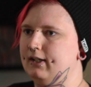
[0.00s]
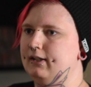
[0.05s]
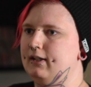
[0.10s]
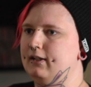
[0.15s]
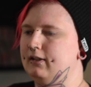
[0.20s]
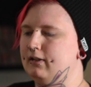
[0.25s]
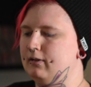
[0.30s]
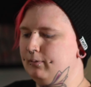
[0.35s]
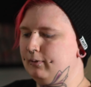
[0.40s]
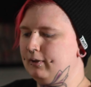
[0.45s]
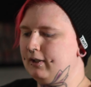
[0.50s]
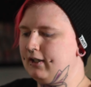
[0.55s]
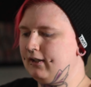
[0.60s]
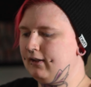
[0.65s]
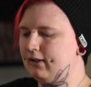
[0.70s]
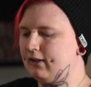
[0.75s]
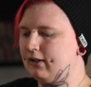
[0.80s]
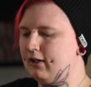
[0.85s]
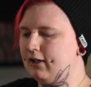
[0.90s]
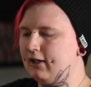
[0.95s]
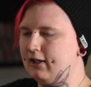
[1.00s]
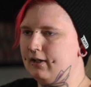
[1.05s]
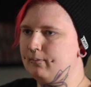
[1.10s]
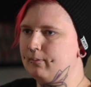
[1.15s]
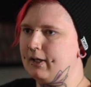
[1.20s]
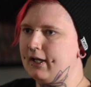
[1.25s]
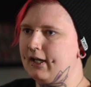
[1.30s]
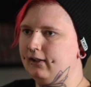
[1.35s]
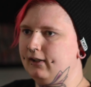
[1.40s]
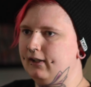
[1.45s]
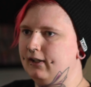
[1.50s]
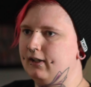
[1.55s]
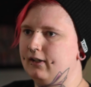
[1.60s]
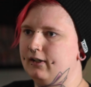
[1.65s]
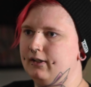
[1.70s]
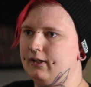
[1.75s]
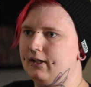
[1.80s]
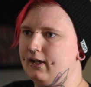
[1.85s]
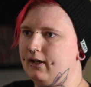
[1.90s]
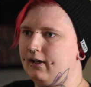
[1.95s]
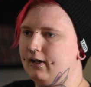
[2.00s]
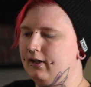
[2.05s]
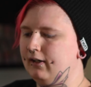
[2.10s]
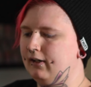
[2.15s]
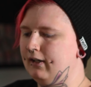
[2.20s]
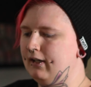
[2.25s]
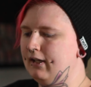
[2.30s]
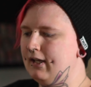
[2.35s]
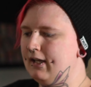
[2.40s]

and then they'll play the Han pilot on there,